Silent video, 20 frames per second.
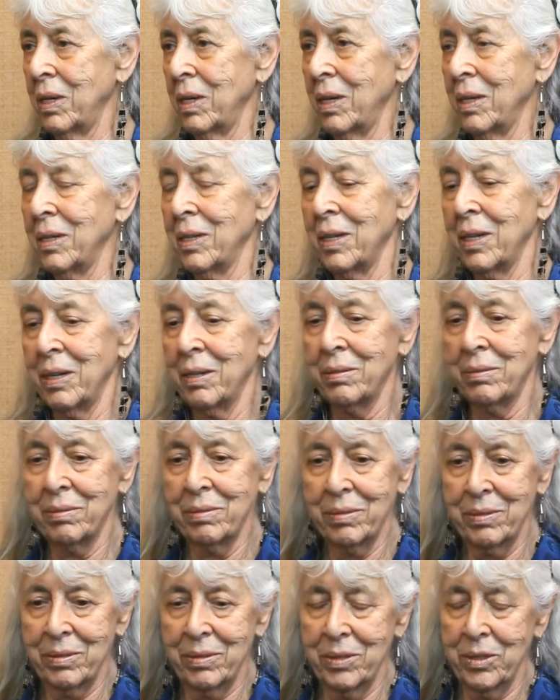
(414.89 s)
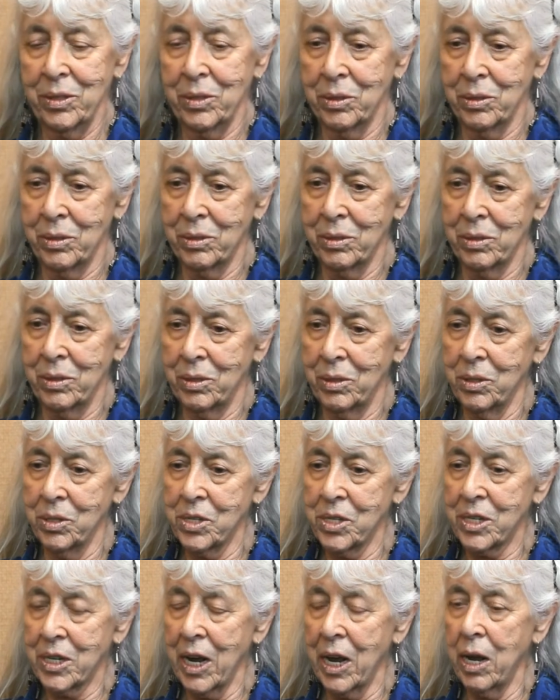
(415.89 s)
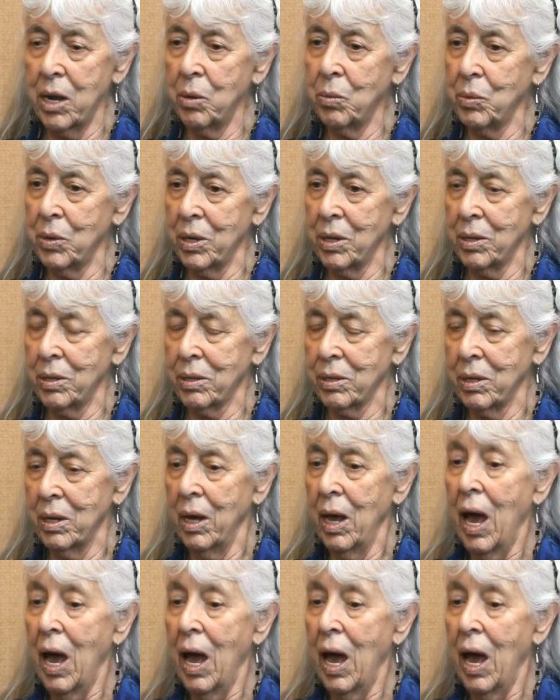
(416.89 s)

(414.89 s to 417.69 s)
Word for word: And then you stay with